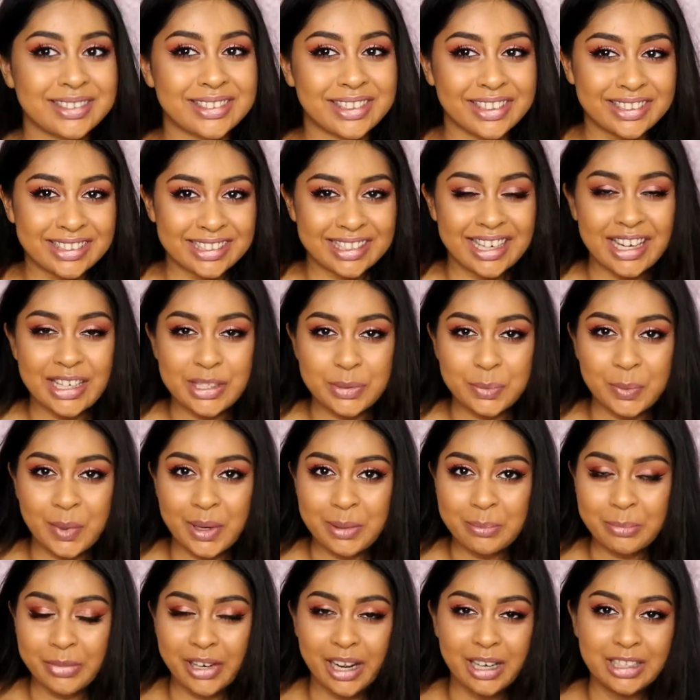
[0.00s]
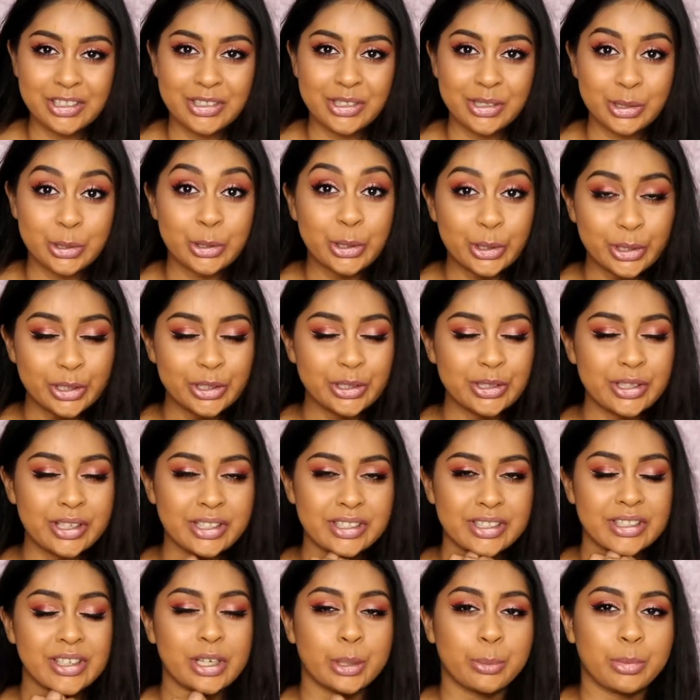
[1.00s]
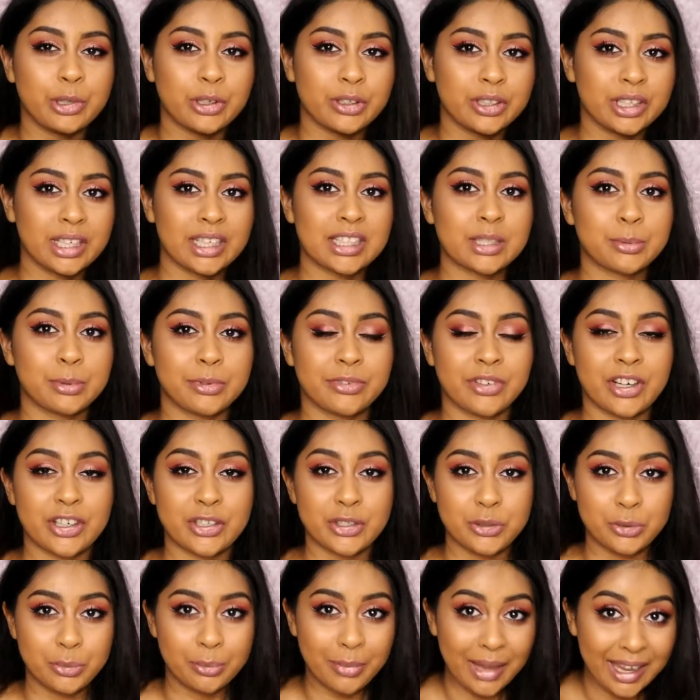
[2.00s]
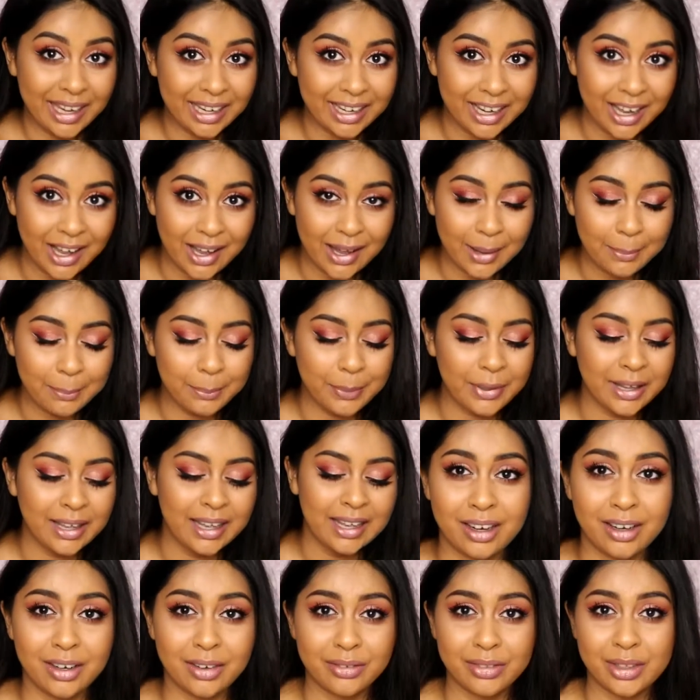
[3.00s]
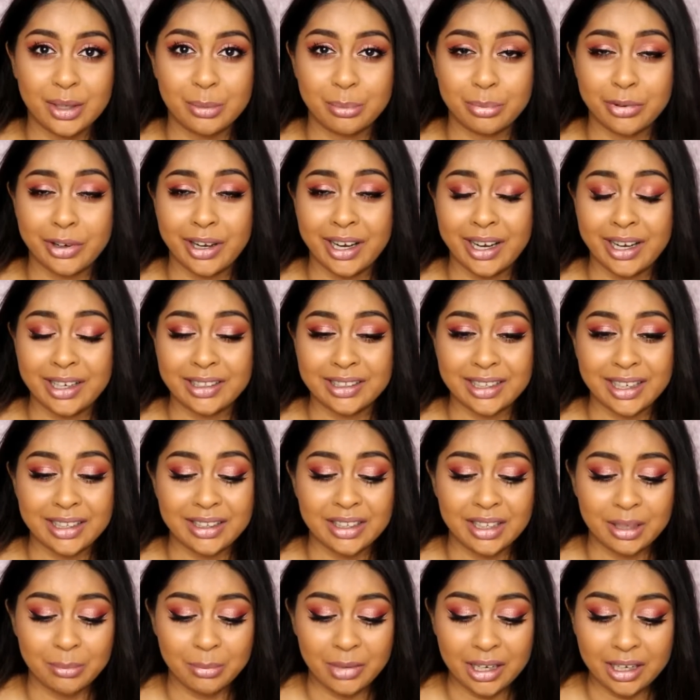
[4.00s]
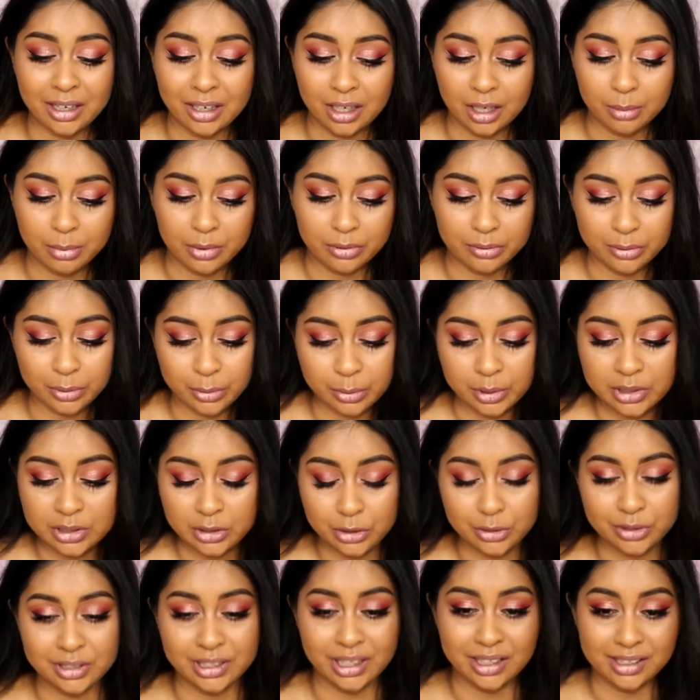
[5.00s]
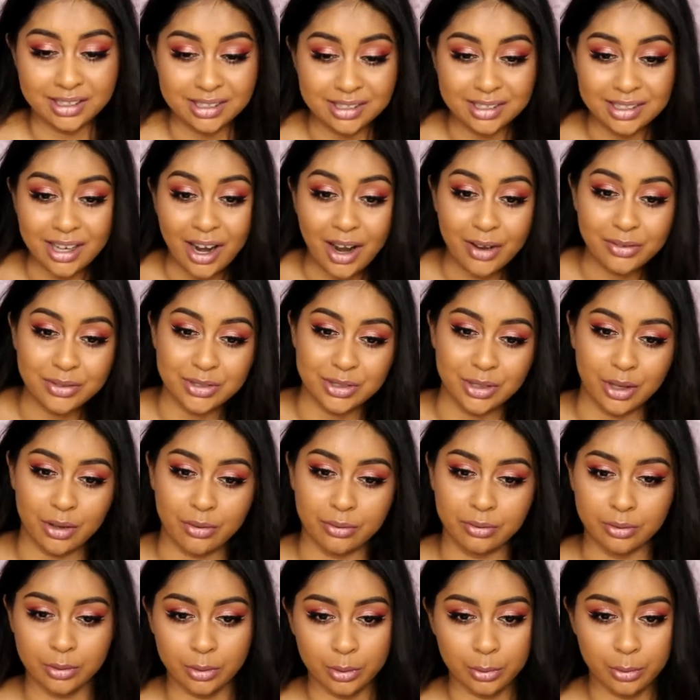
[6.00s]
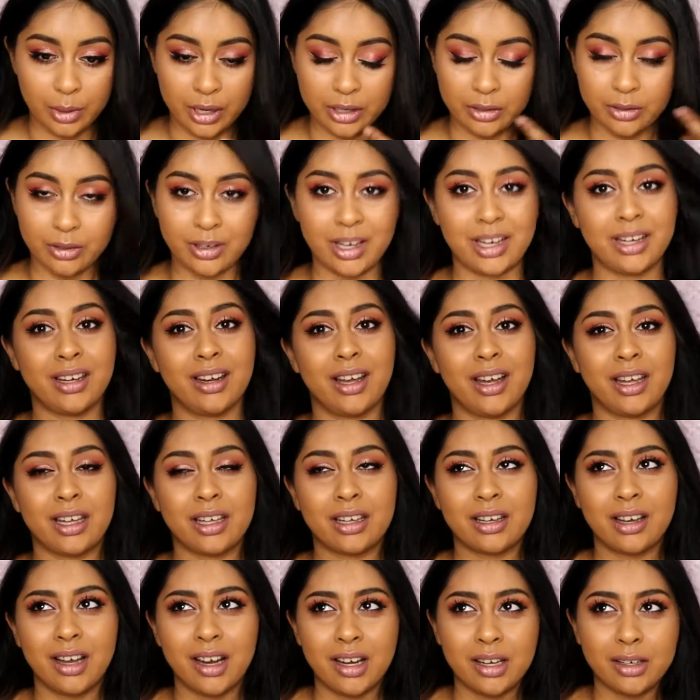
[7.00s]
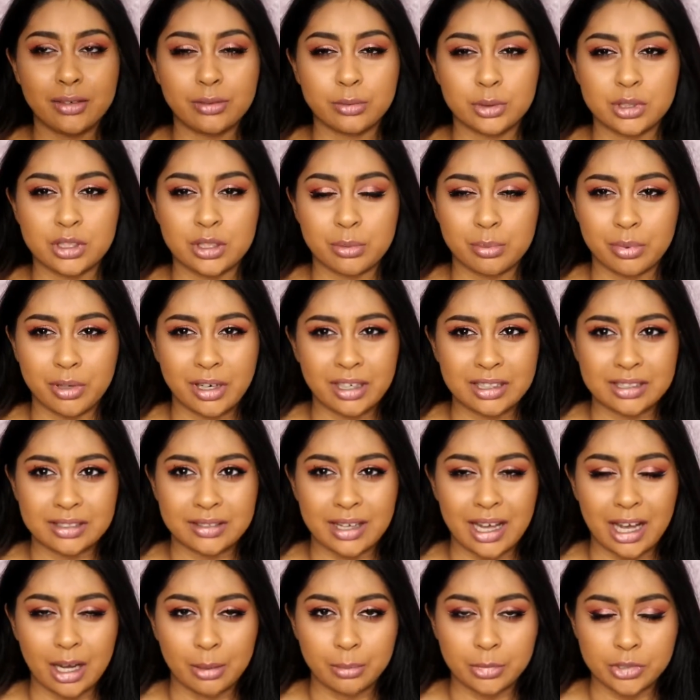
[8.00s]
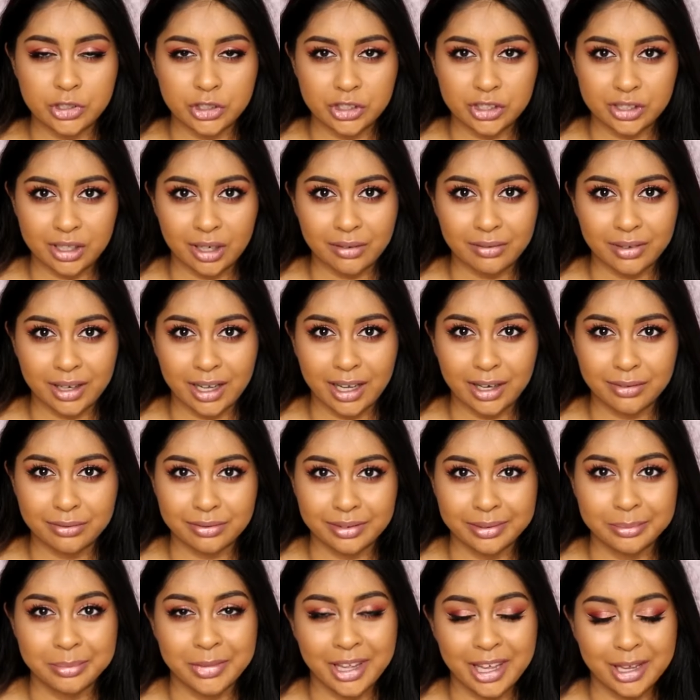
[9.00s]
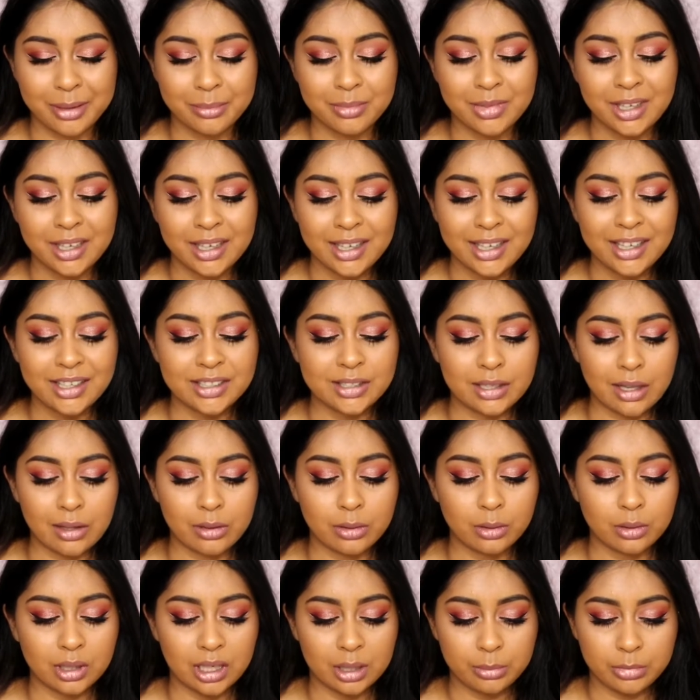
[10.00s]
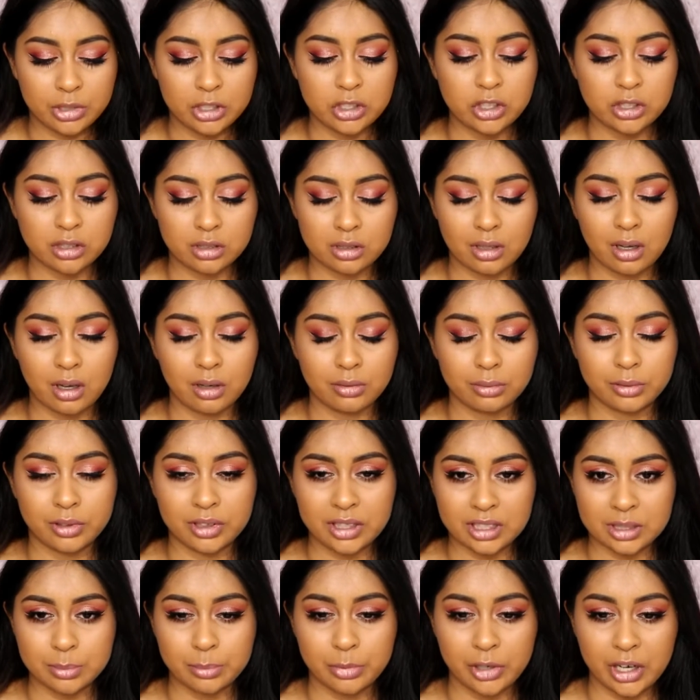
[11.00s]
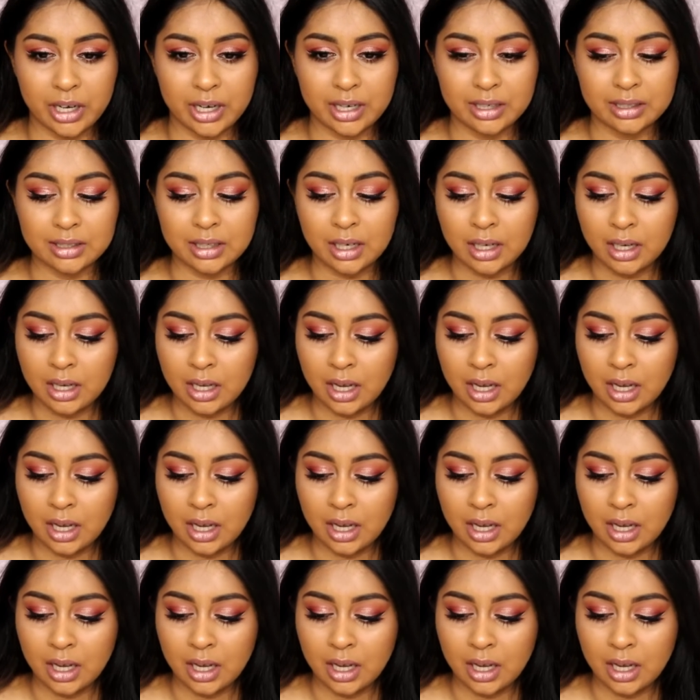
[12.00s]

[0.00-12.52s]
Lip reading: So today's one brand tutorial is going to be on NYX Professional Makeup. I love their brand and their makeup. I've always used their stuff, so I thought why not, and I kind of was surprised at how much stuff I have from them, so I thought let me just start off with this brand.